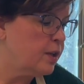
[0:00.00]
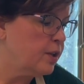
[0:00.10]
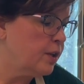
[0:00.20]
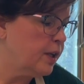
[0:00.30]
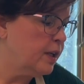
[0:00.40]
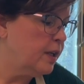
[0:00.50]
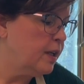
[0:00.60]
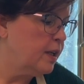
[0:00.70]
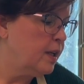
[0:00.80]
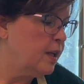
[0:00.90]
good.
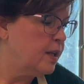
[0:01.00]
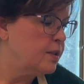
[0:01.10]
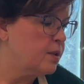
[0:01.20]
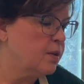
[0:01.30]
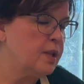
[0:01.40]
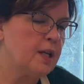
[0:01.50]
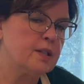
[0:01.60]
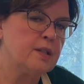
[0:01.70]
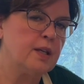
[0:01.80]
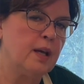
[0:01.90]
So the next
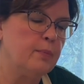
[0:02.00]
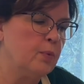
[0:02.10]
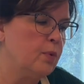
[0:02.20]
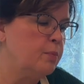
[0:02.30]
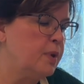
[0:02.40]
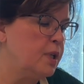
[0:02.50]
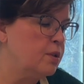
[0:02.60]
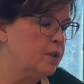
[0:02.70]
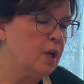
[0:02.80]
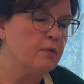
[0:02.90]
step would be to
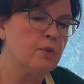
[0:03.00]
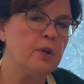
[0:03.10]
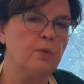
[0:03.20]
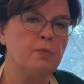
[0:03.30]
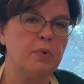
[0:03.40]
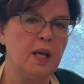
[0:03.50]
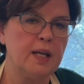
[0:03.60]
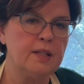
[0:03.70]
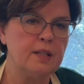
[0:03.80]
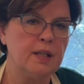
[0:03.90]
cover it with
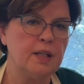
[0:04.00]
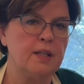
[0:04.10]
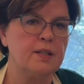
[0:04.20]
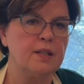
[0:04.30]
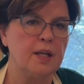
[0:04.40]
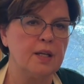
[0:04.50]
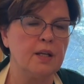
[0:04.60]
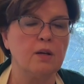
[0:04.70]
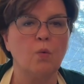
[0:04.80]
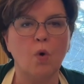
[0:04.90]
plastic and set it
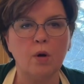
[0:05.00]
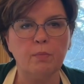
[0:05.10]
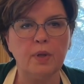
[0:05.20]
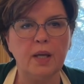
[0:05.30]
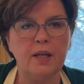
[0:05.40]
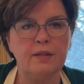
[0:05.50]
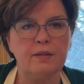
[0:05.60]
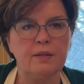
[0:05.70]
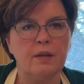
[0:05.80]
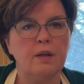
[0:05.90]
in a warm
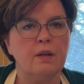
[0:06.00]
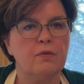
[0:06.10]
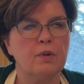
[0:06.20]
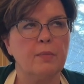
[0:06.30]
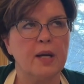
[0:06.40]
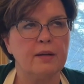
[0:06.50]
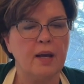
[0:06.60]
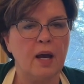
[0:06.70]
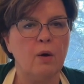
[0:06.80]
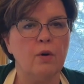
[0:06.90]
place for about an
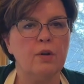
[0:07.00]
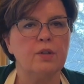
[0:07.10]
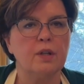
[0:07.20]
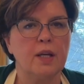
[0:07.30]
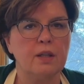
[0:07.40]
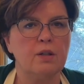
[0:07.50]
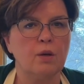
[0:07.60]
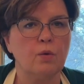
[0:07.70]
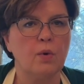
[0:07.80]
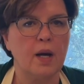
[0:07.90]
hour to let the
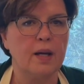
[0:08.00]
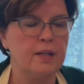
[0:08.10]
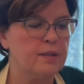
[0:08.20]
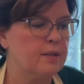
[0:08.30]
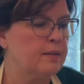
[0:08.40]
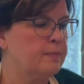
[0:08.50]
dough rise.